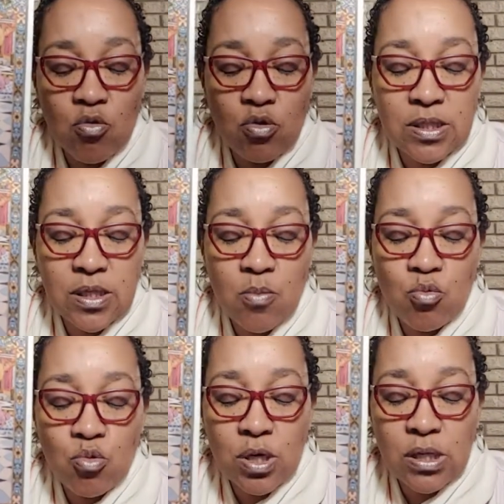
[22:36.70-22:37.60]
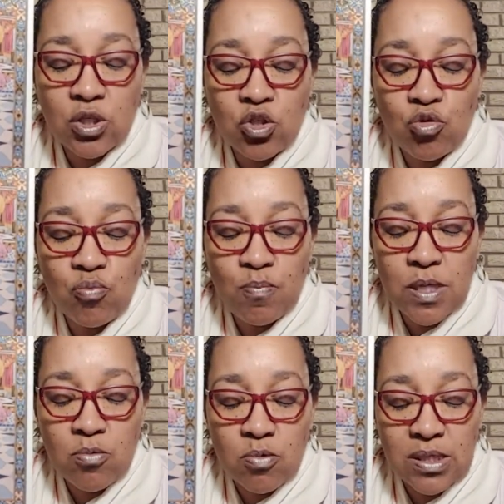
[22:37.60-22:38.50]
or someone to
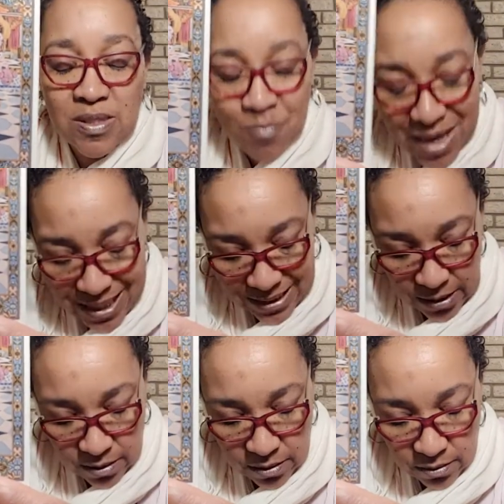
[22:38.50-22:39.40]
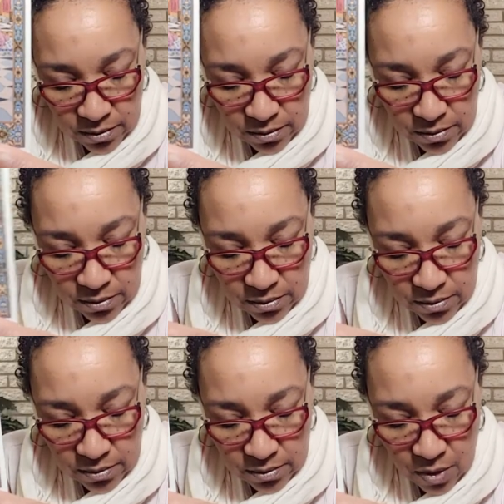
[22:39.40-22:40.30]
be respected.
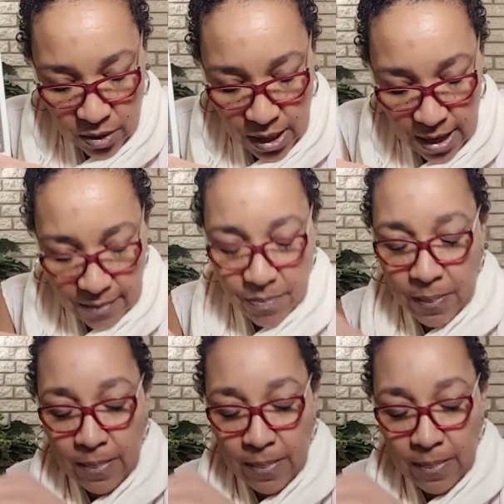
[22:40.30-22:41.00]
Okay?